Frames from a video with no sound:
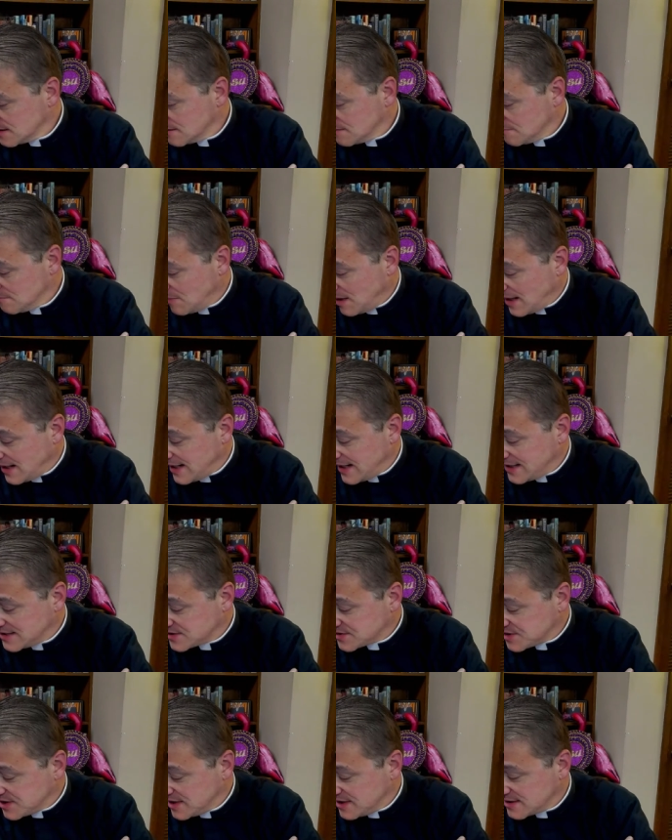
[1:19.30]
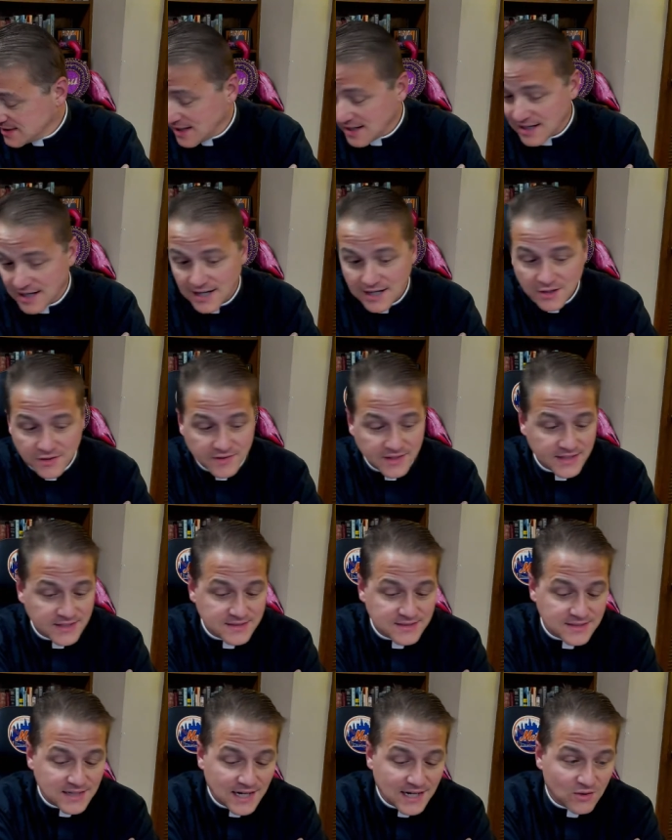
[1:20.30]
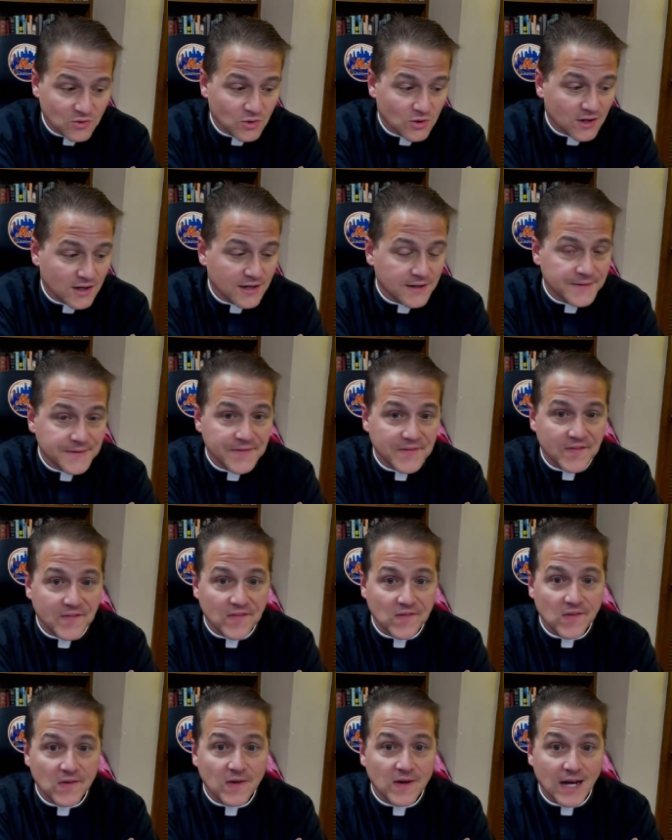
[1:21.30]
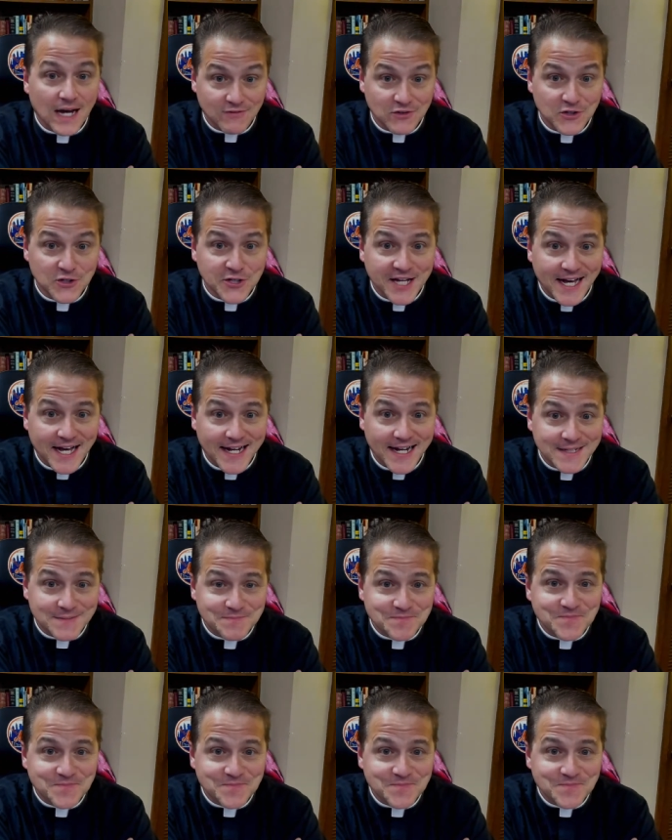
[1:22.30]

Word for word: myht.higherthings.org. Have a look at it.